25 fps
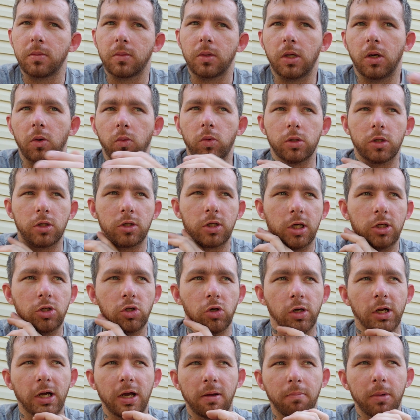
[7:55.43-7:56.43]
there was a
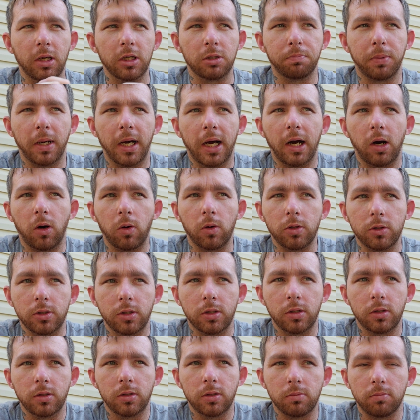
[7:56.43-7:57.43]
teacher named Miss Powers.
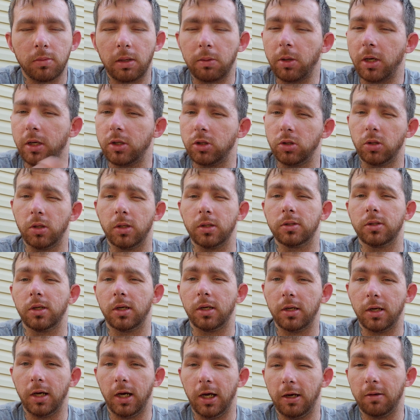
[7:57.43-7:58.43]
Maybe I shouldn't have
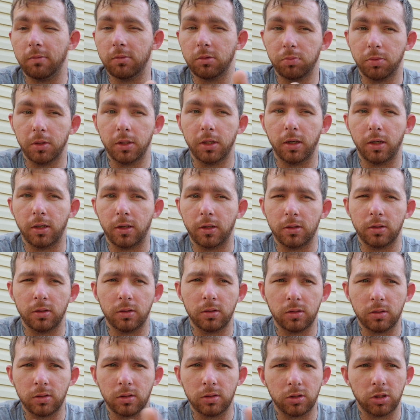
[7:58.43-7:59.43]
said names, but
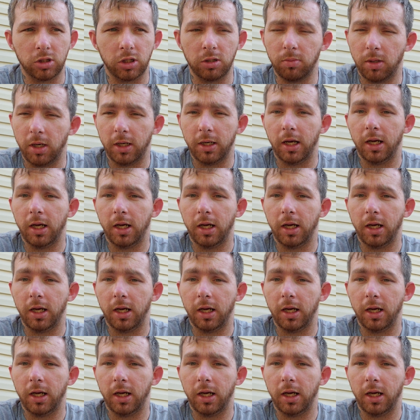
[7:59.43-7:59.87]
she might